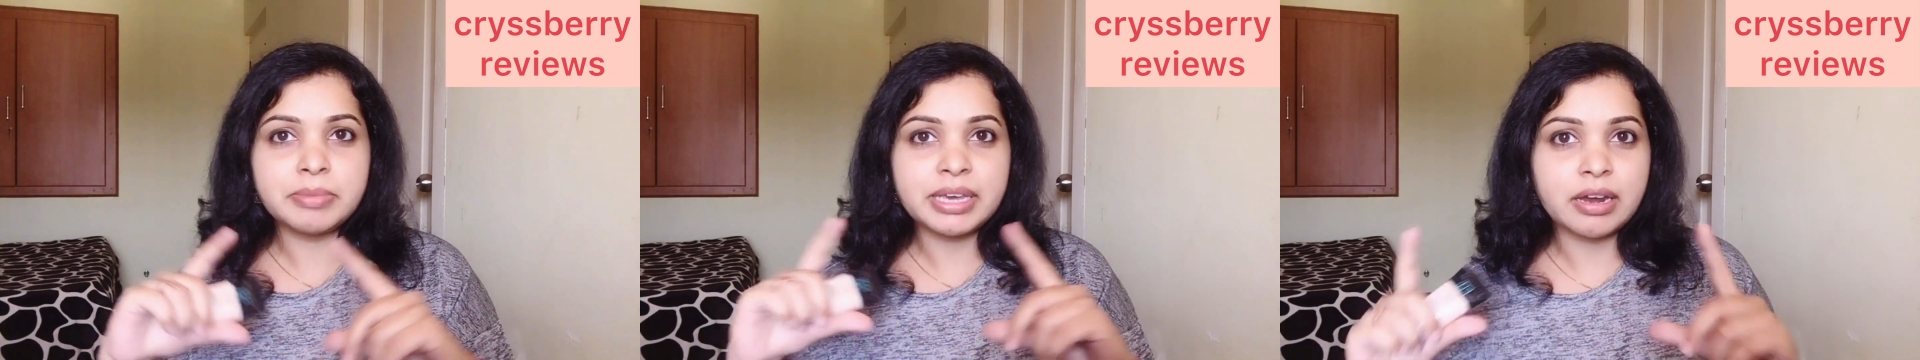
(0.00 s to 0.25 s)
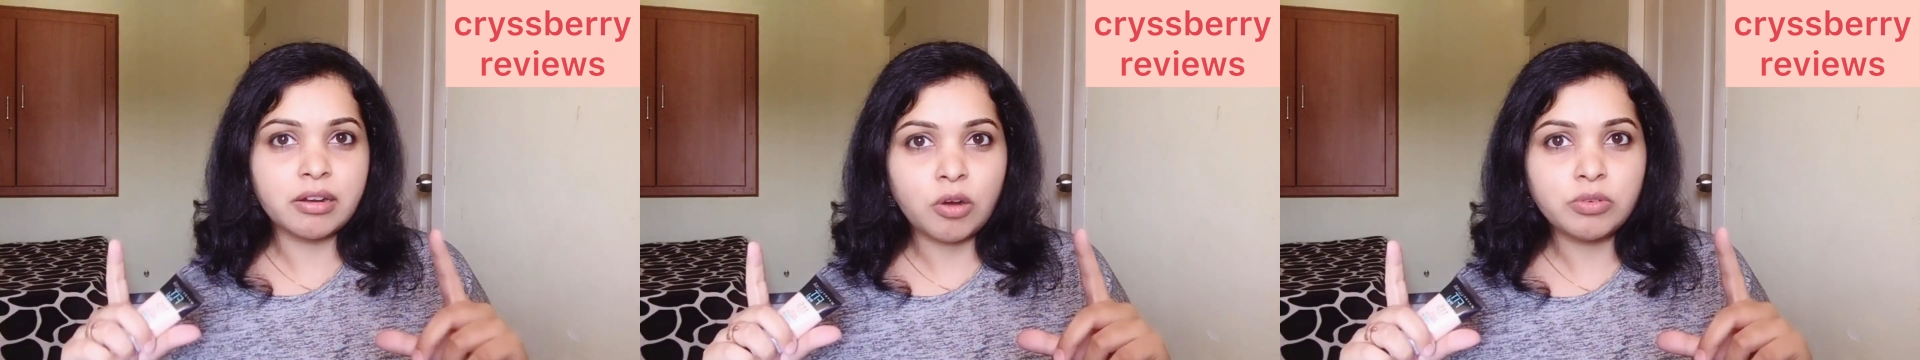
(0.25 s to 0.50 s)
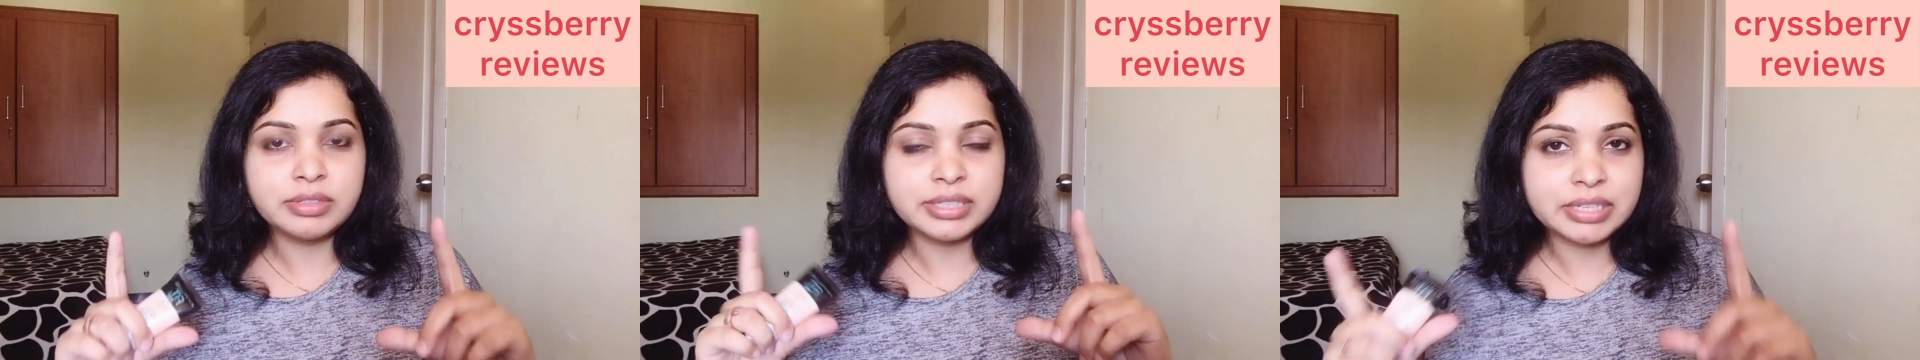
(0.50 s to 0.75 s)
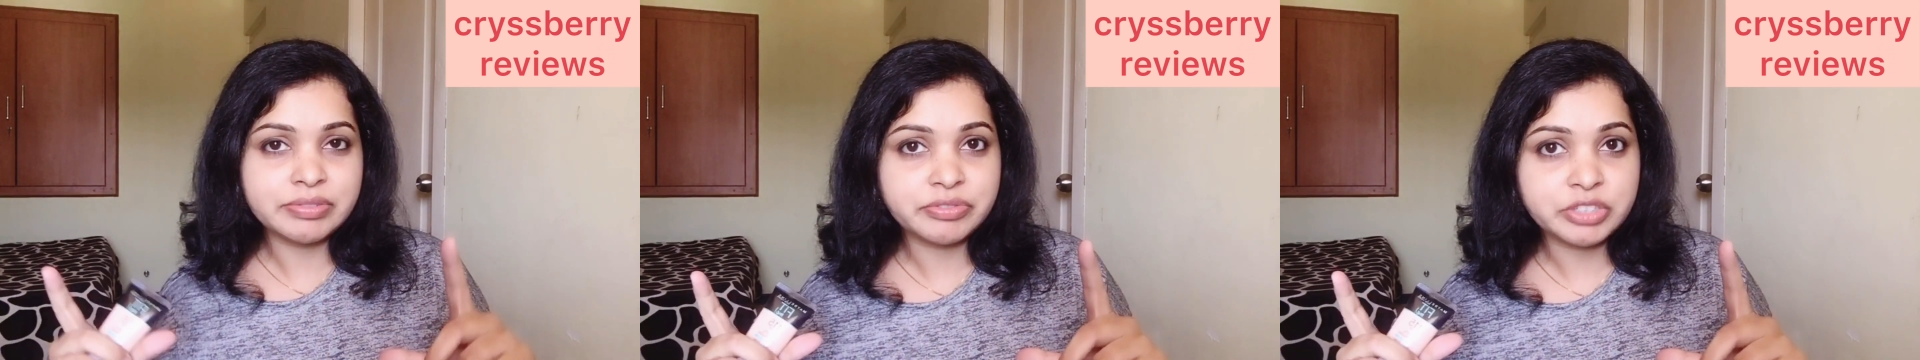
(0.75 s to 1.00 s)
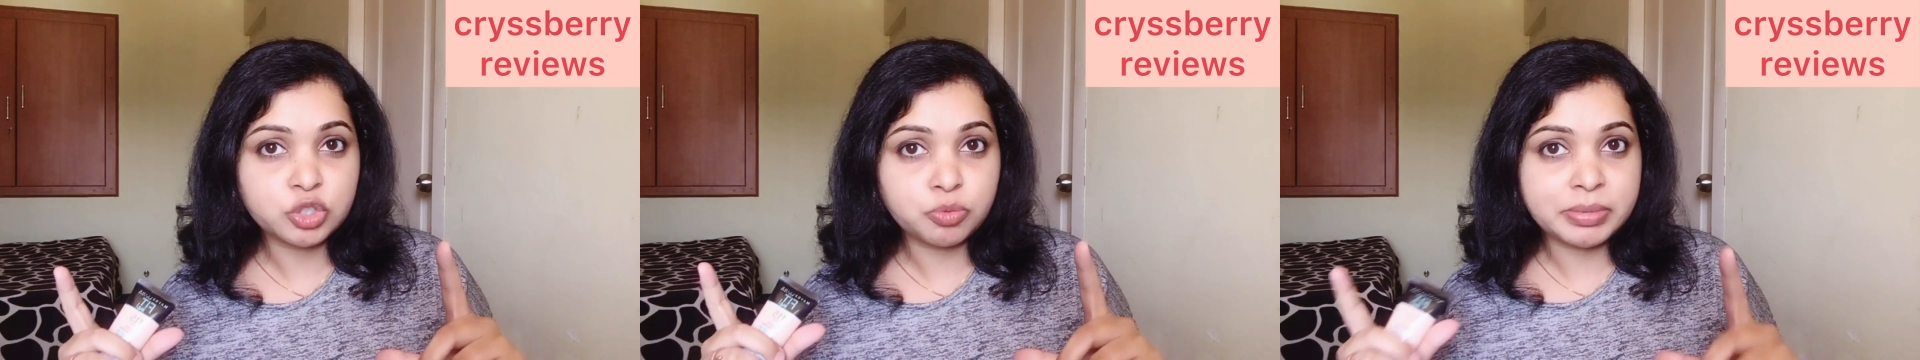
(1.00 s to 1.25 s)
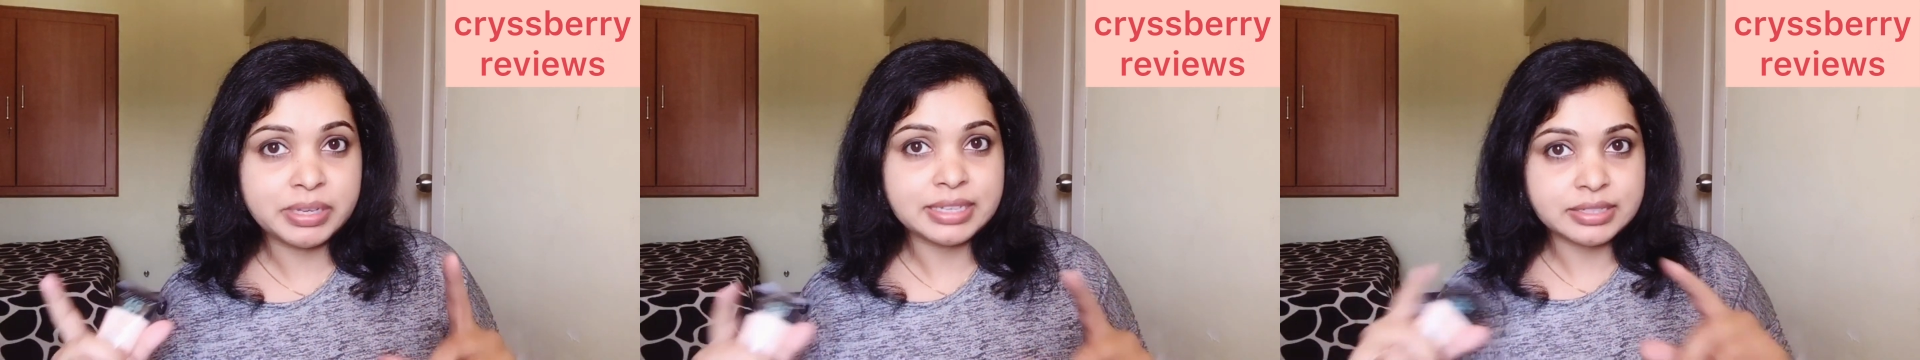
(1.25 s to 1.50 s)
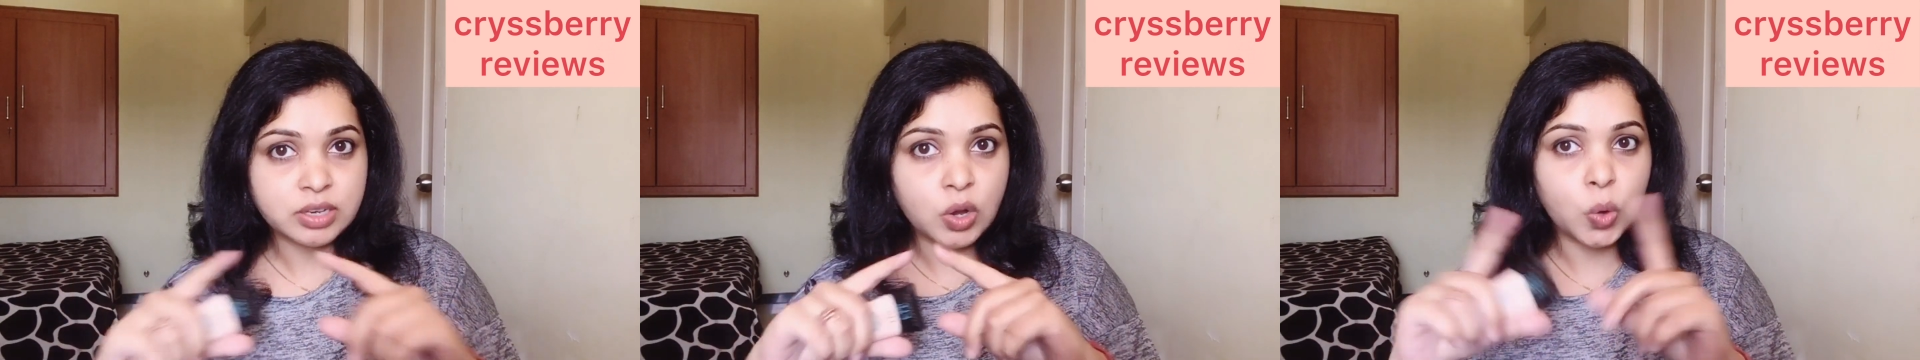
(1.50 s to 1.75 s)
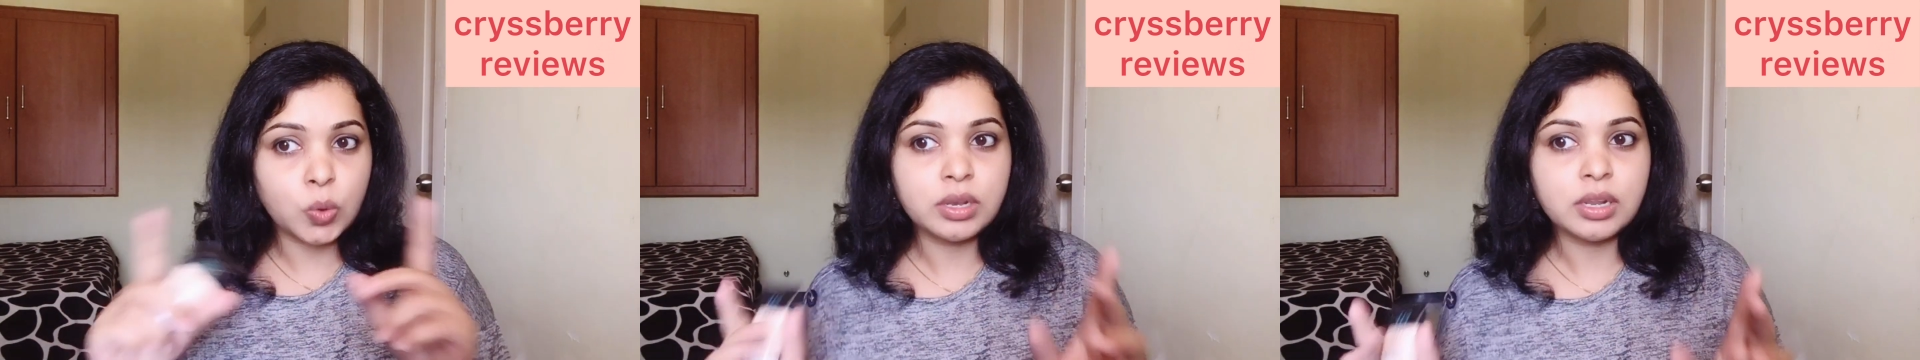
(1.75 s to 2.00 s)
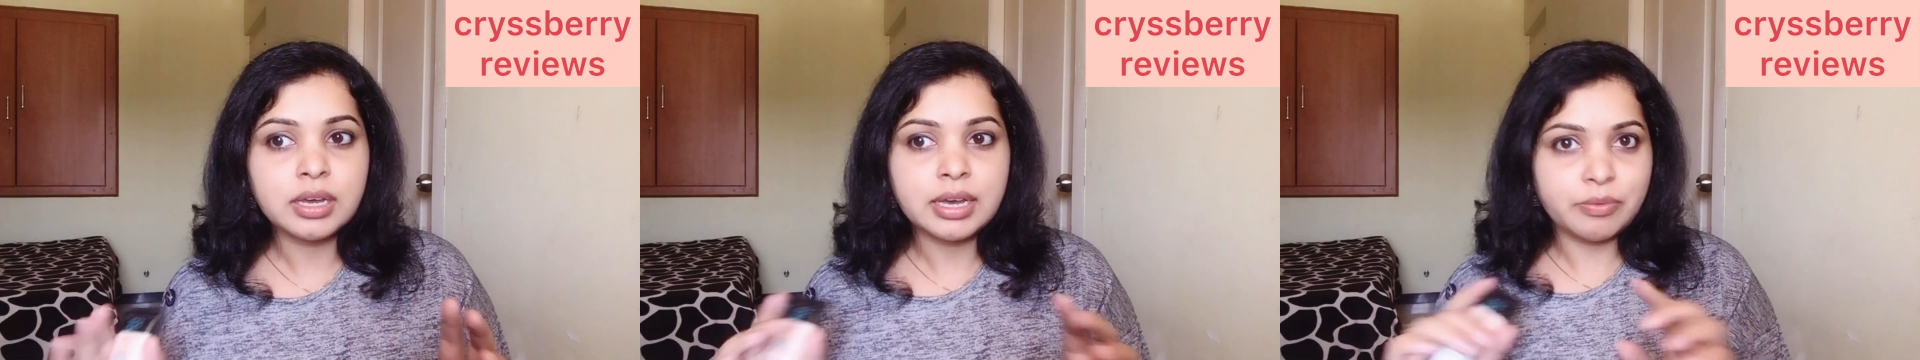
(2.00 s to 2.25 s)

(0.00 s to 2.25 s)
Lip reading: me around 350 rupees as a whole.